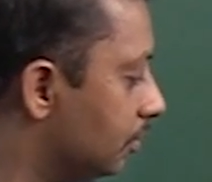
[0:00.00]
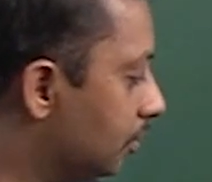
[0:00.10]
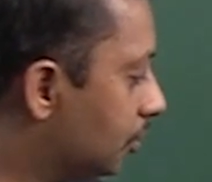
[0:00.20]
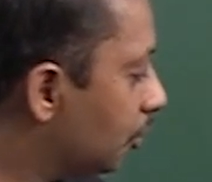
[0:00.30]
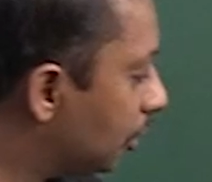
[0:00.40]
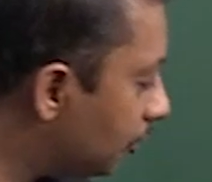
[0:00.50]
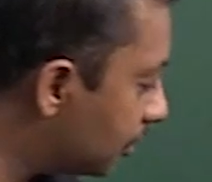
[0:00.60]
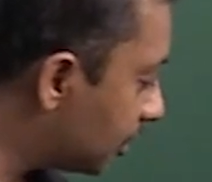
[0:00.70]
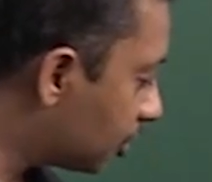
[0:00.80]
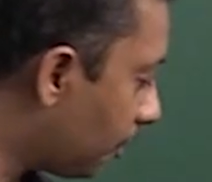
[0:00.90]
So
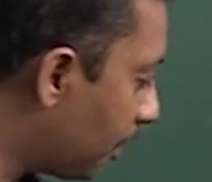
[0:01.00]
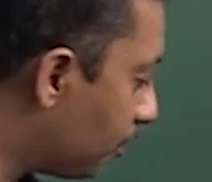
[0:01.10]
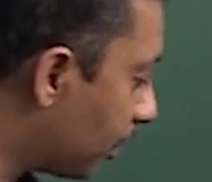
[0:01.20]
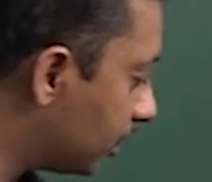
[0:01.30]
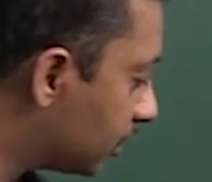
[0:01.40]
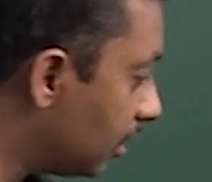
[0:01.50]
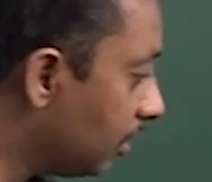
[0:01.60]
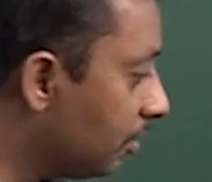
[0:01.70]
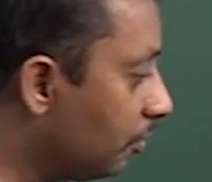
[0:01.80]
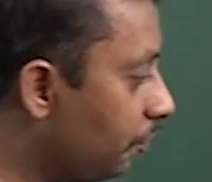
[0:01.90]
using stopping
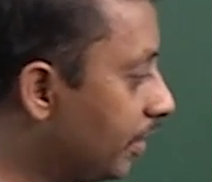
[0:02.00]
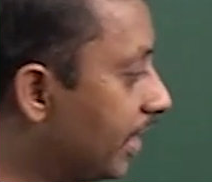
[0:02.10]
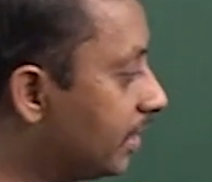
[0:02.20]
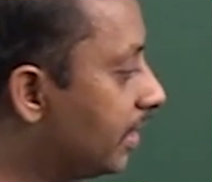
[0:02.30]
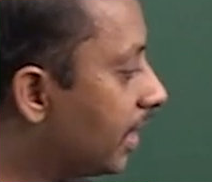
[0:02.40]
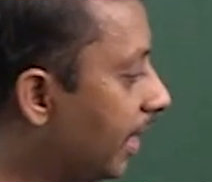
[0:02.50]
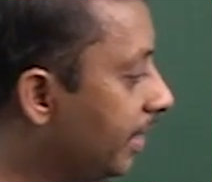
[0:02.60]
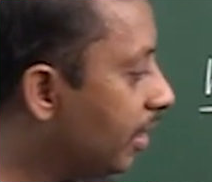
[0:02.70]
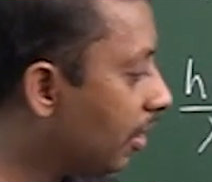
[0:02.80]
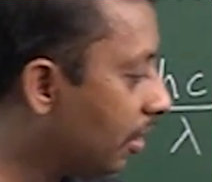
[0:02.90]
potential, we get the
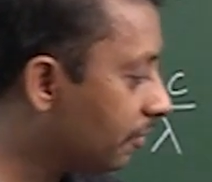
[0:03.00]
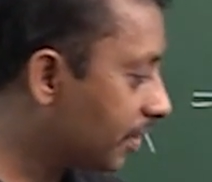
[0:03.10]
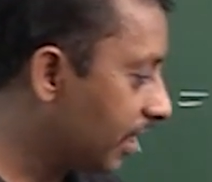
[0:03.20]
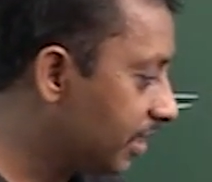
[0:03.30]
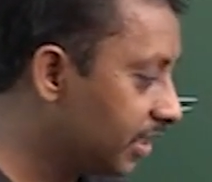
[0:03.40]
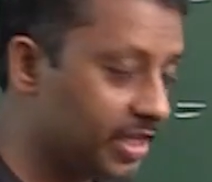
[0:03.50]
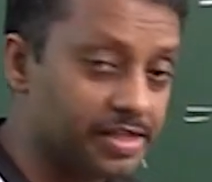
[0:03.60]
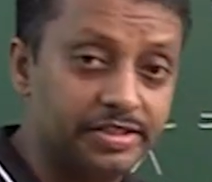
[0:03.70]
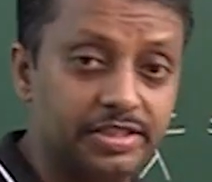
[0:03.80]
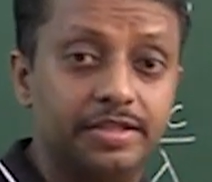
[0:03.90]
idea of kinetic
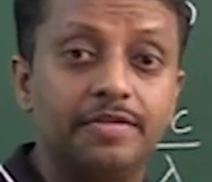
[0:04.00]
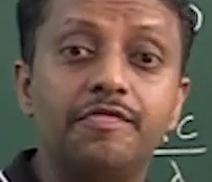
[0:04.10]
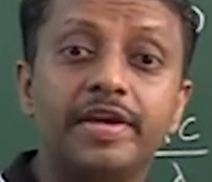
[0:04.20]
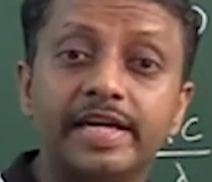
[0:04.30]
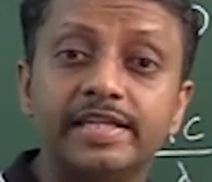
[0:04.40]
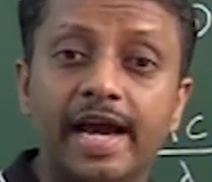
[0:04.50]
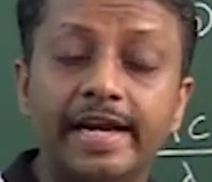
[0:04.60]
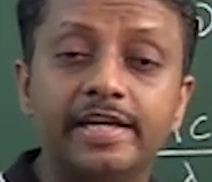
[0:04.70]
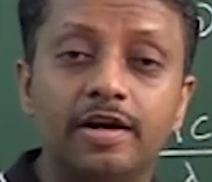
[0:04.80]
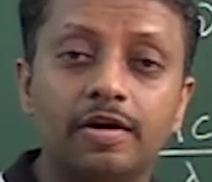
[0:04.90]
energy. We get the
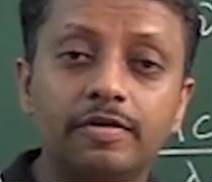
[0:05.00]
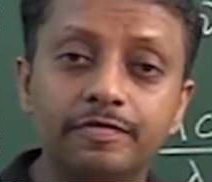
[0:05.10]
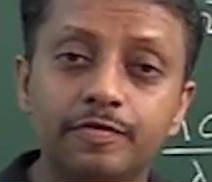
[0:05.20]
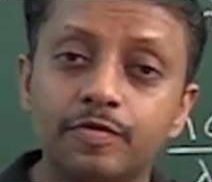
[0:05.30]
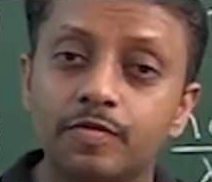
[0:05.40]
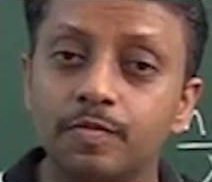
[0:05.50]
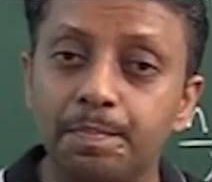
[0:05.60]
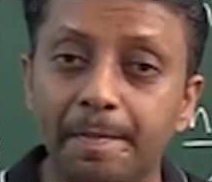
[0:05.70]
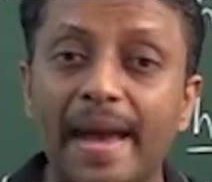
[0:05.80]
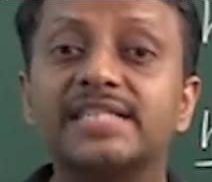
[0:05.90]
idea of
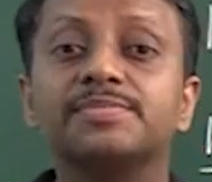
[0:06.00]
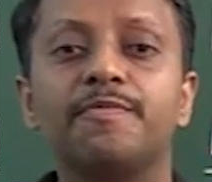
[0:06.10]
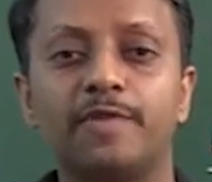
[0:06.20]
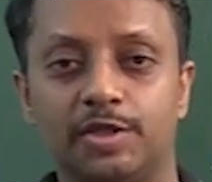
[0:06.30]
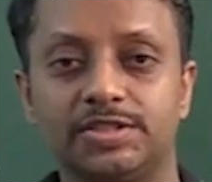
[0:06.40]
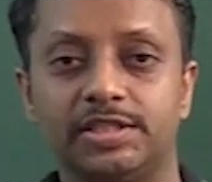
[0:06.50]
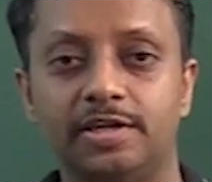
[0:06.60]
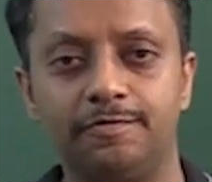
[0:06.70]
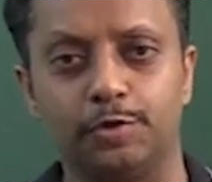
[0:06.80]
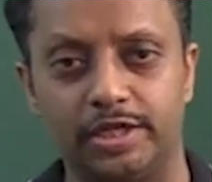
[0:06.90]
maximum velocity
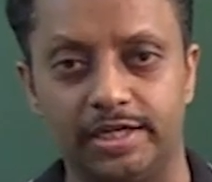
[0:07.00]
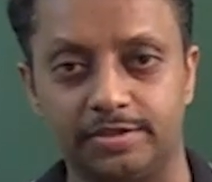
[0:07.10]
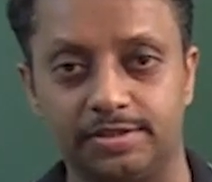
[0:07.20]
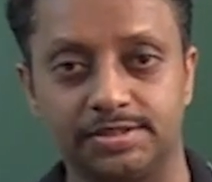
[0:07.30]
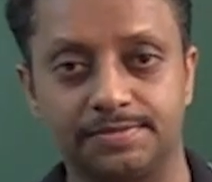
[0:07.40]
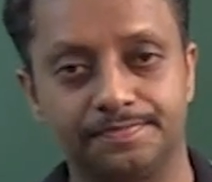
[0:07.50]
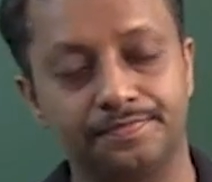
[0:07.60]
of photoelectrons.